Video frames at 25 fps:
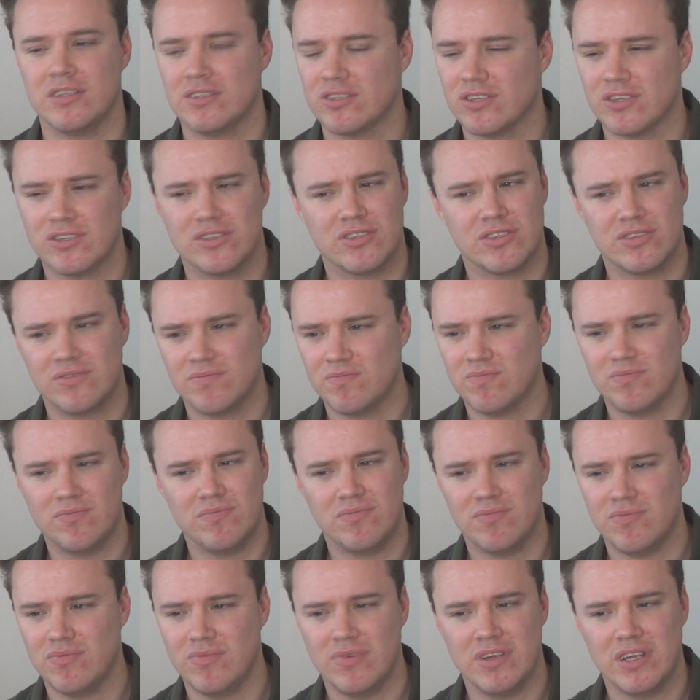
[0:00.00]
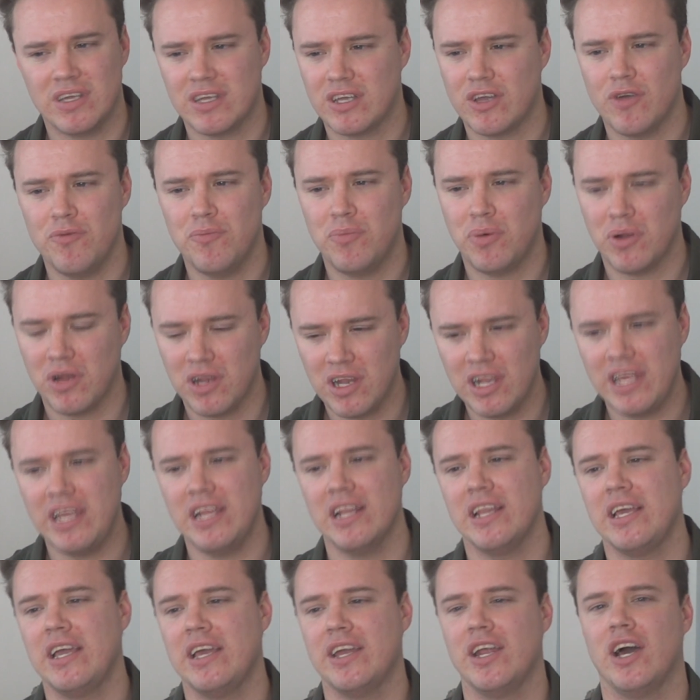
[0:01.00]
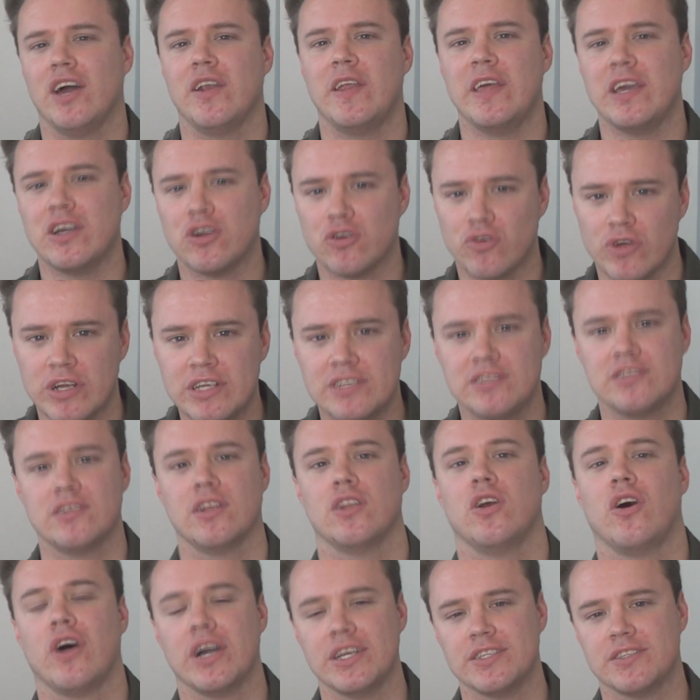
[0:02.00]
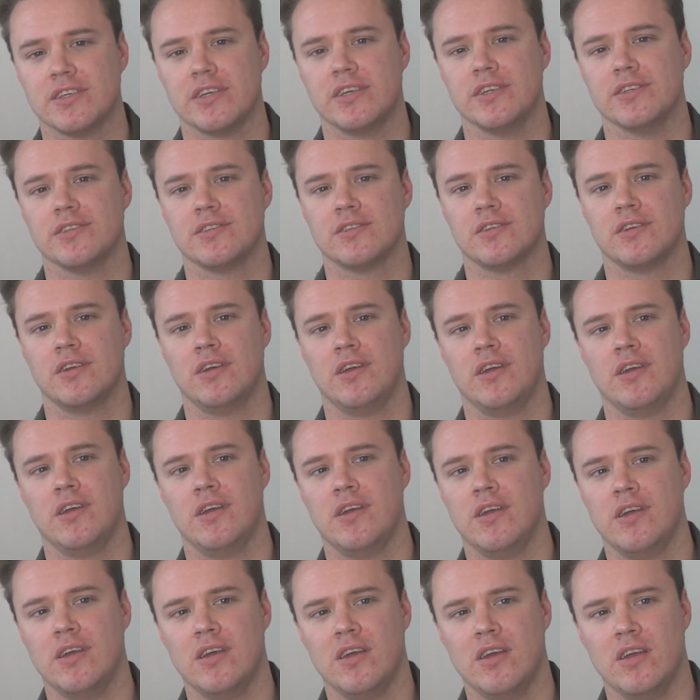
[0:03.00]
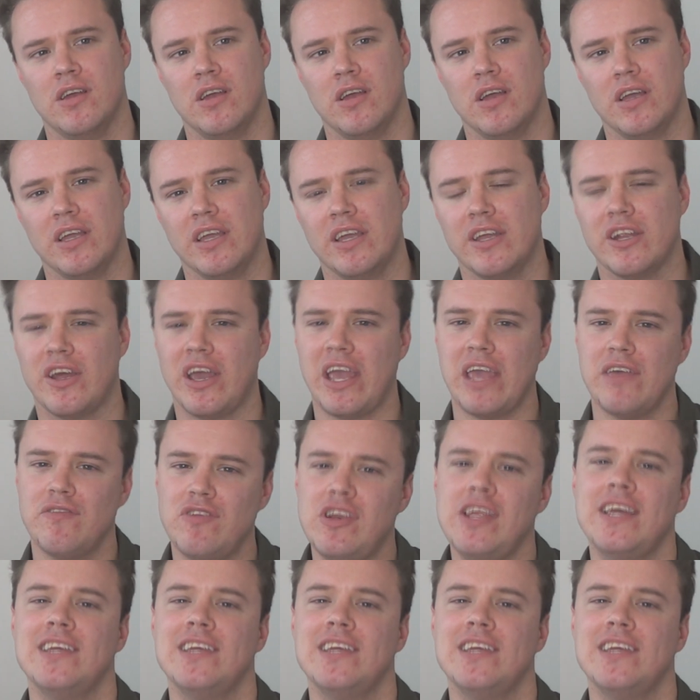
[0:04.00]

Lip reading: just completely and utterly crystallises. Even